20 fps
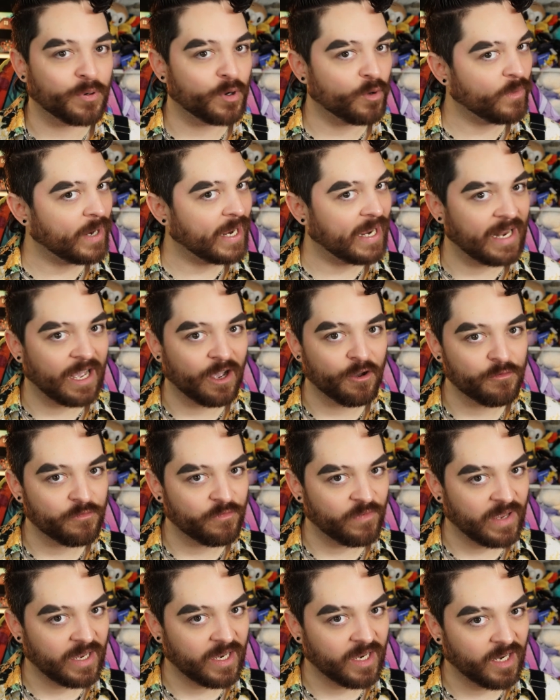parade
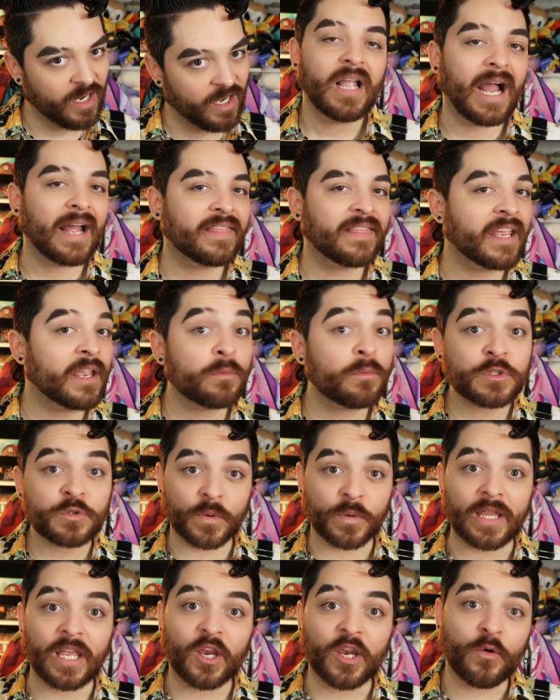outfit. I think it was
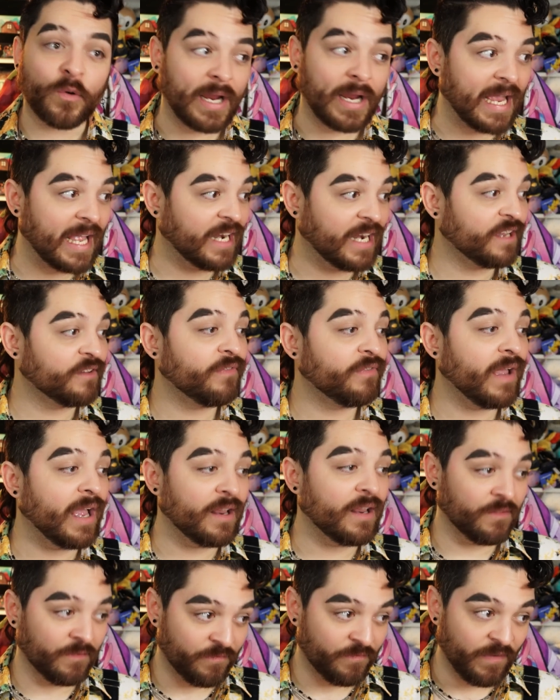really creative
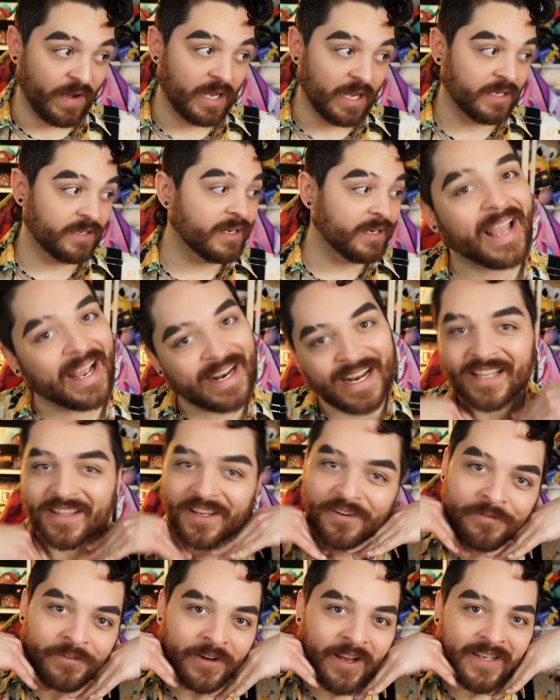and fun. And I
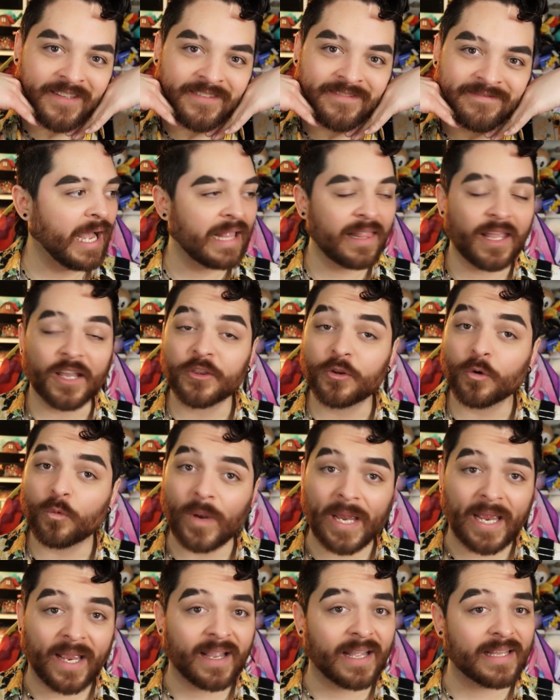love fun. I like the
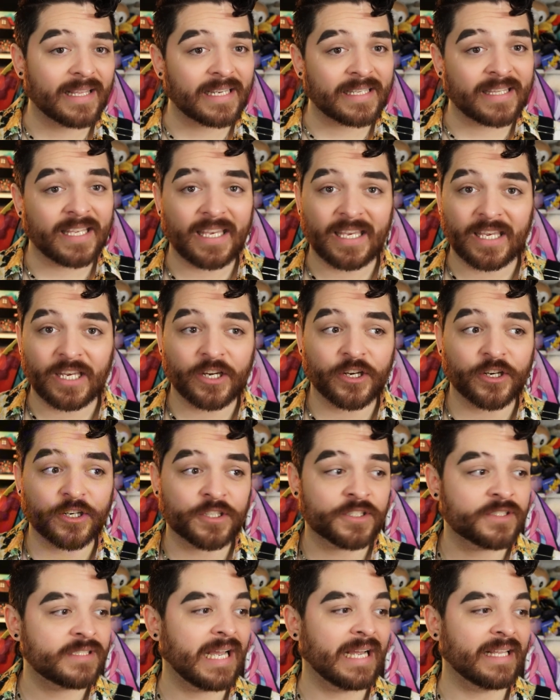wig, I like the
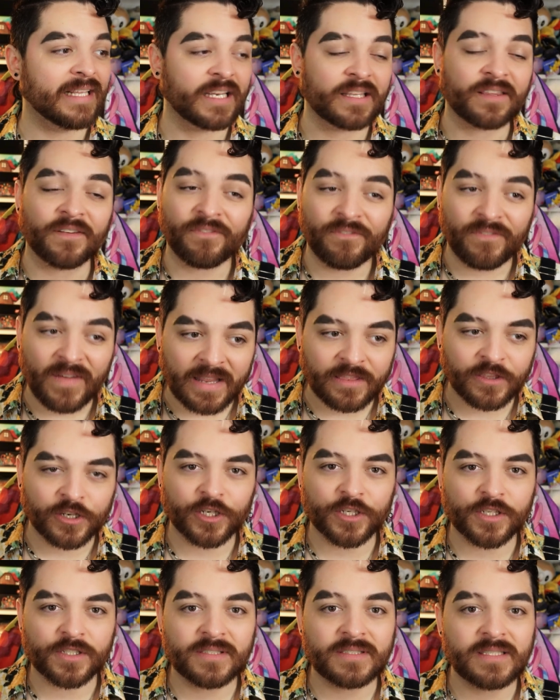ears, I like the
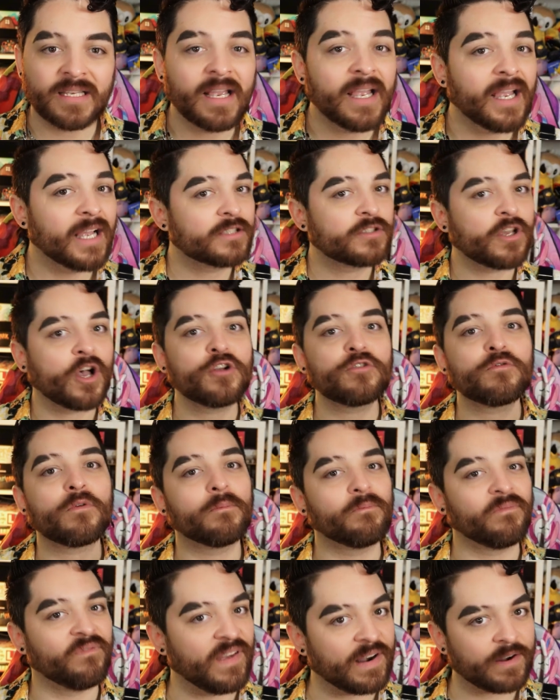feathers. It's all
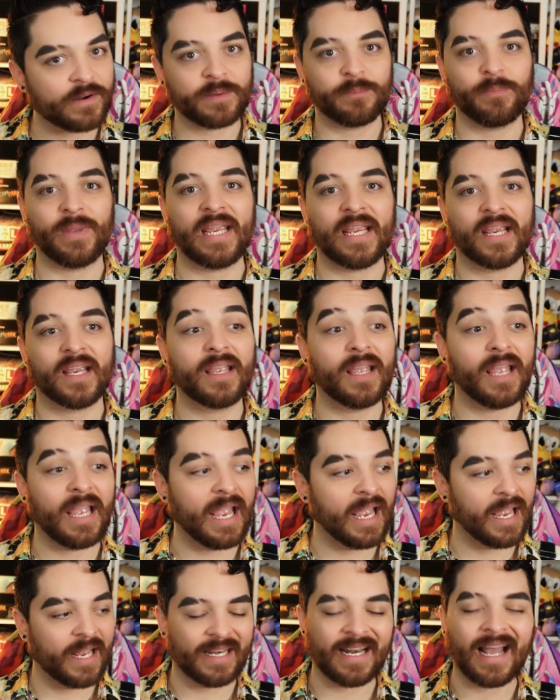very big
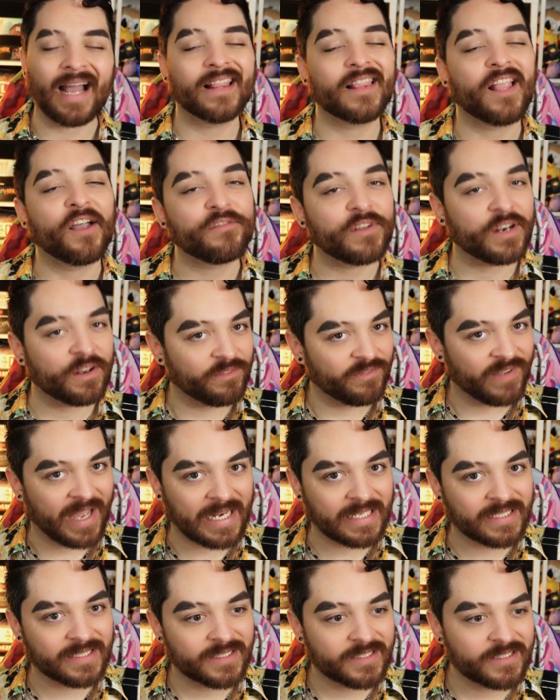and I love an
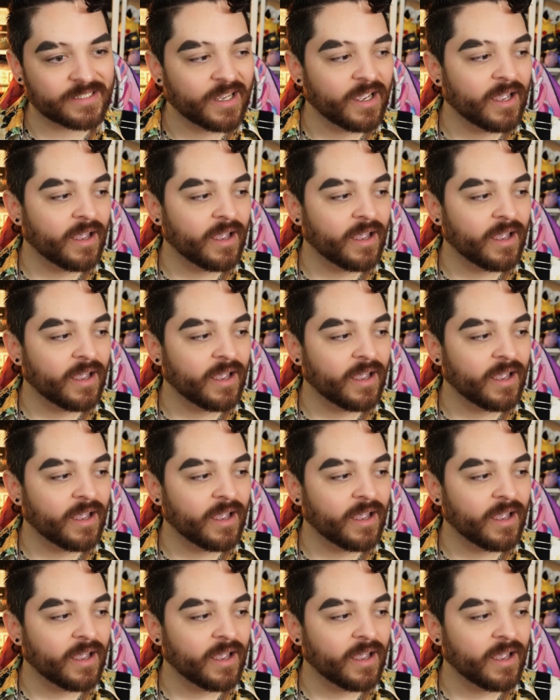event.